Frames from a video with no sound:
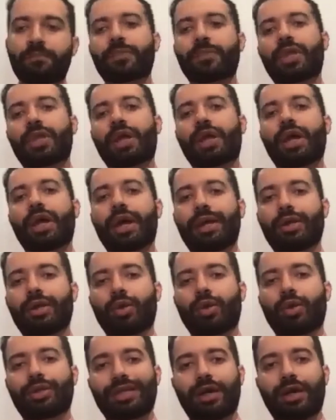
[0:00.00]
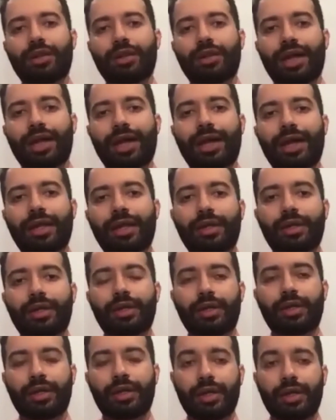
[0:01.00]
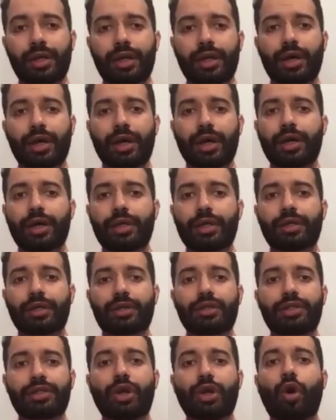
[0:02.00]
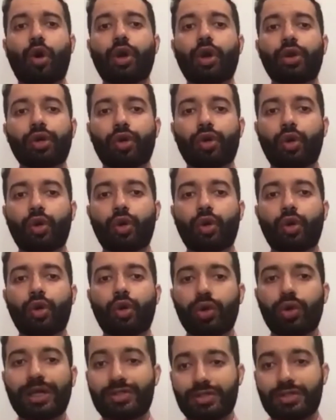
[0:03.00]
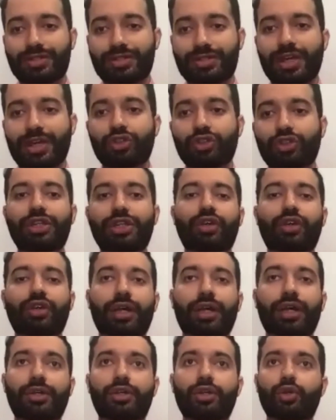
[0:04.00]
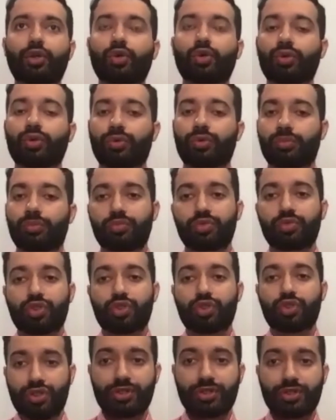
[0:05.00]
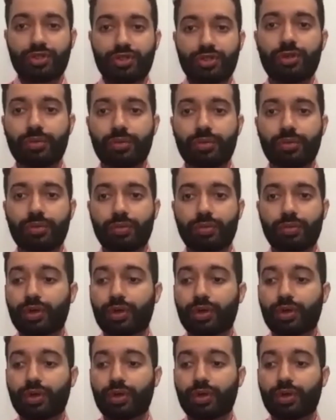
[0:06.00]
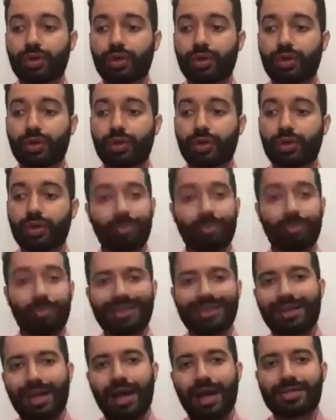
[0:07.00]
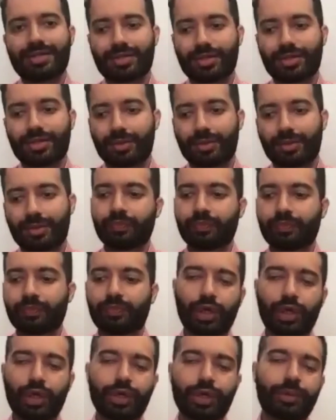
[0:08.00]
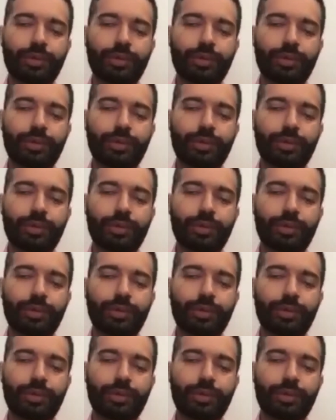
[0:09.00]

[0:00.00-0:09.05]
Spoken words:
And on the other end, the auto coding is essentially trying to just completely automate that task, right?